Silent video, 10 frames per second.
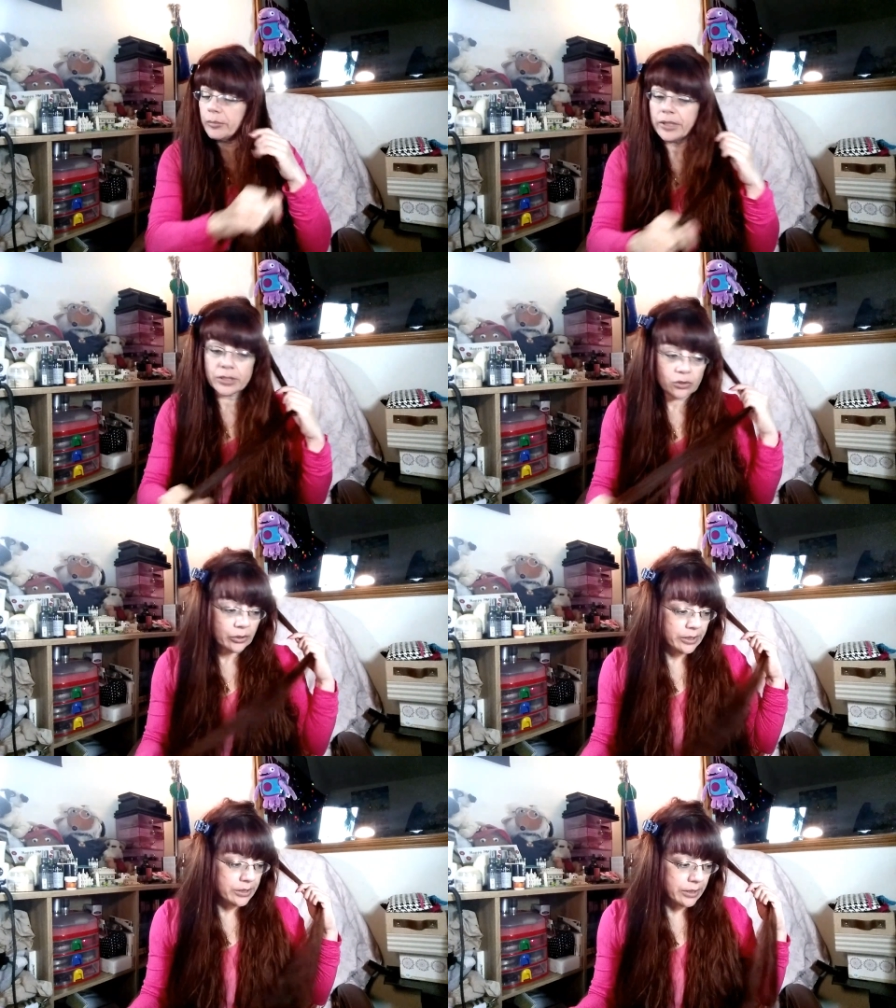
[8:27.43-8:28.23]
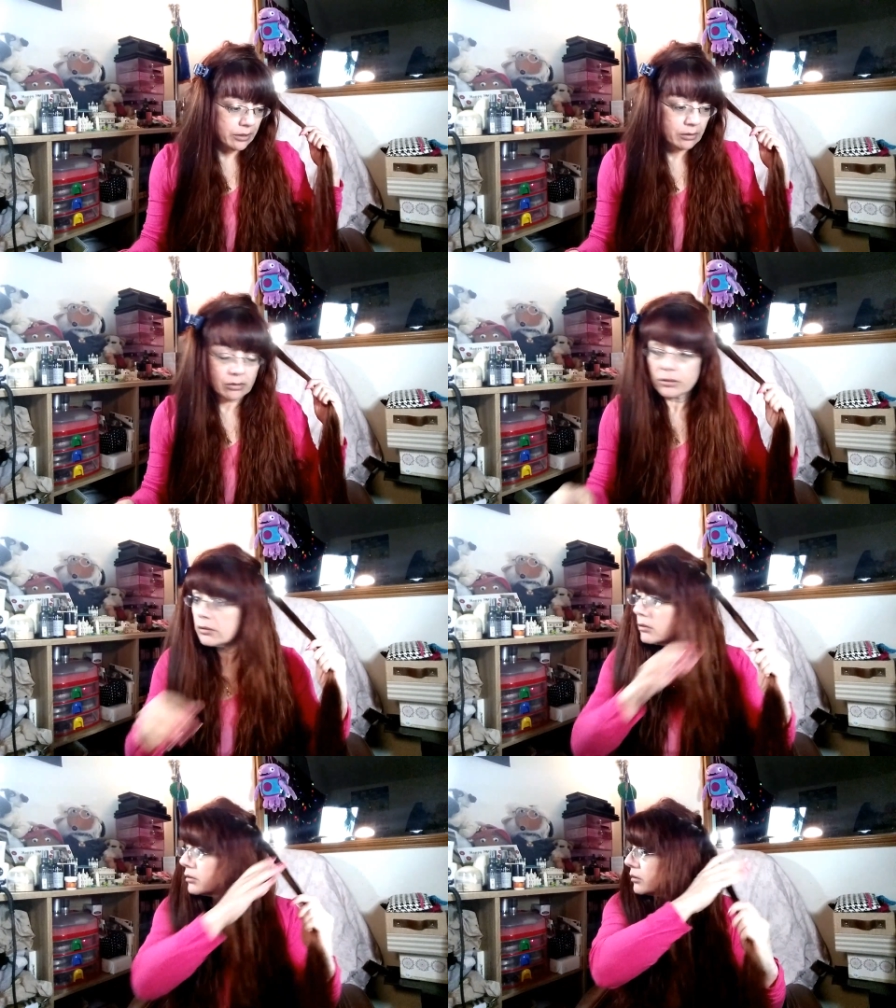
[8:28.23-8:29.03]
I mean, he's not eating
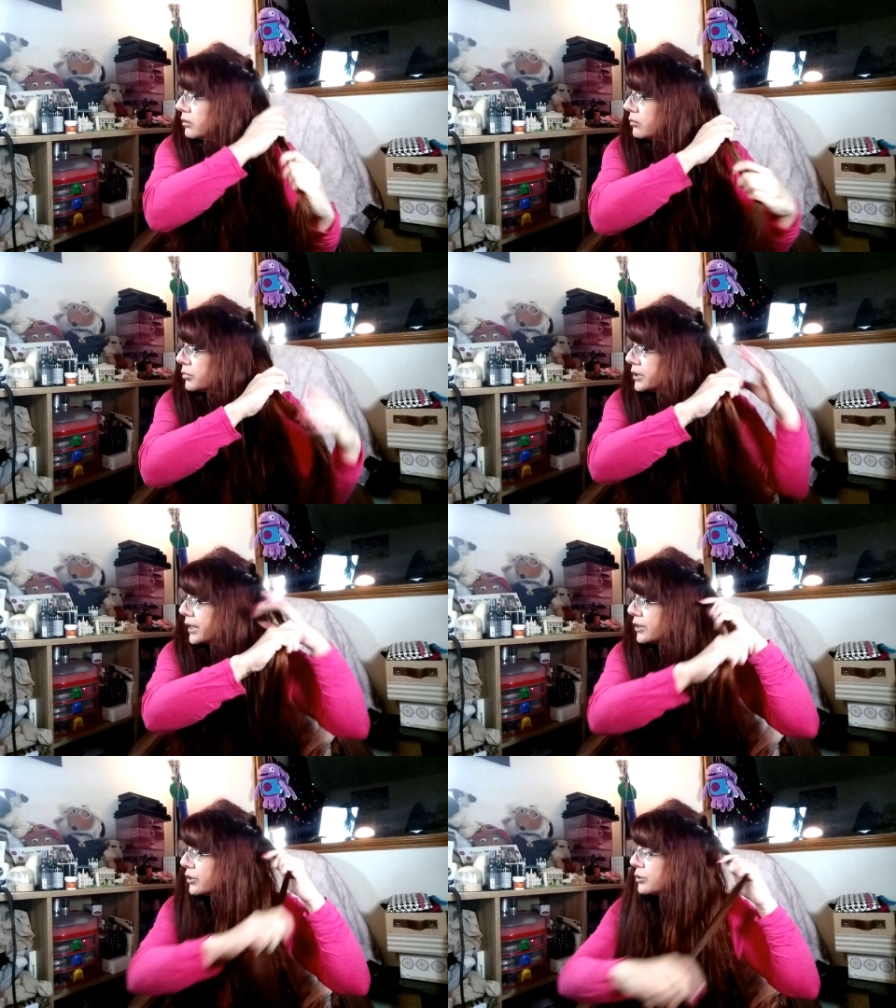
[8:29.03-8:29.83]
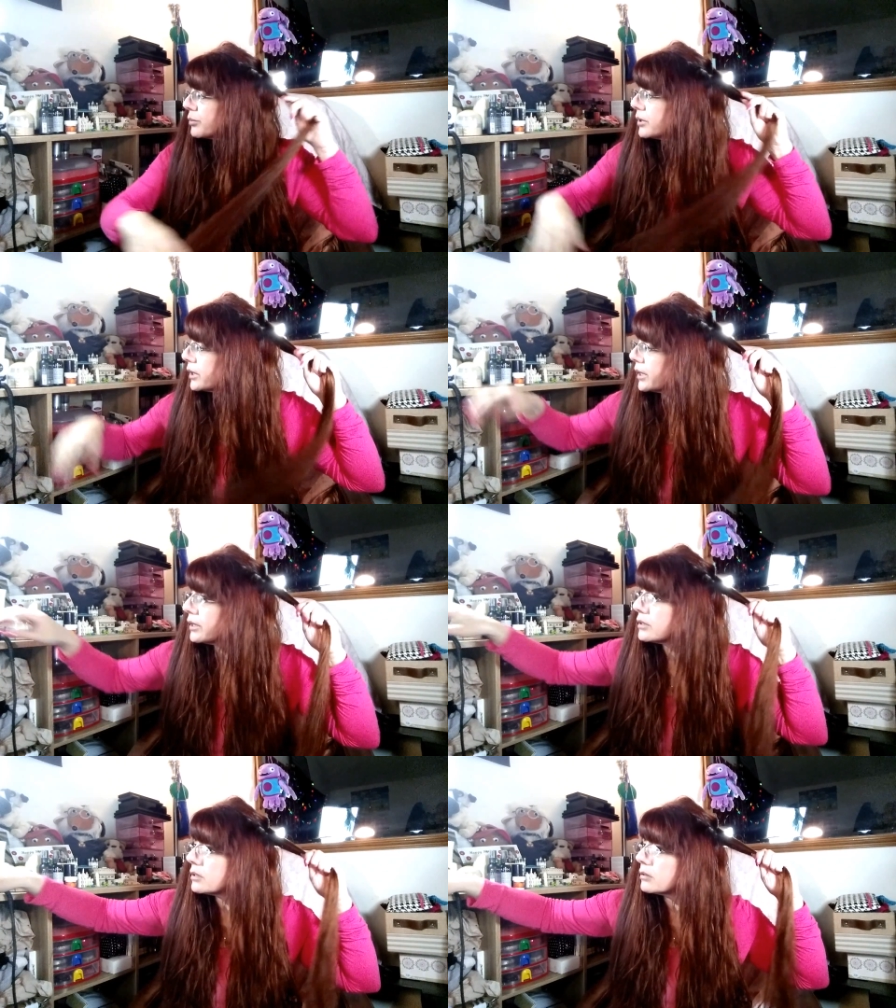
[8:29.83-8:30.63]
potatoes with the
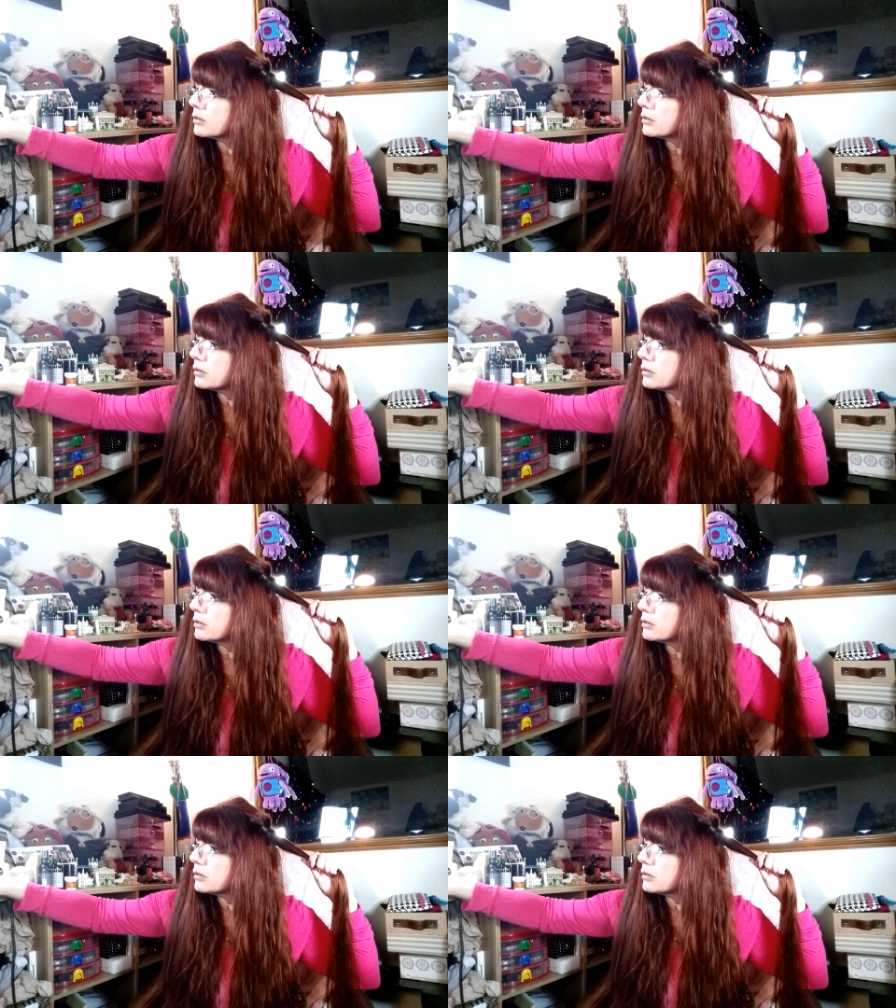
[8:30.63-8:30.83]
kids,